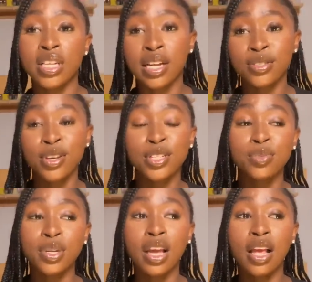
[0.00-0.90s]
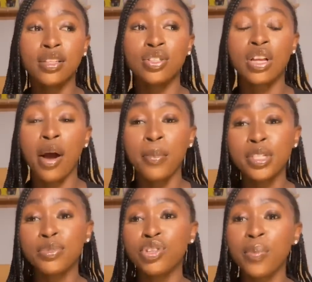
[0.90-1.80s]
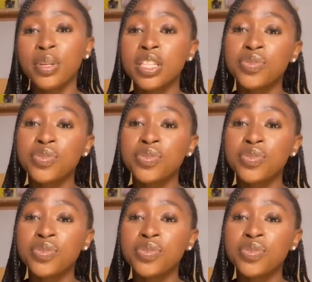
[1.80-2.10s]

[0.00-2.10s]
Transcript: and I'm going to be dropping these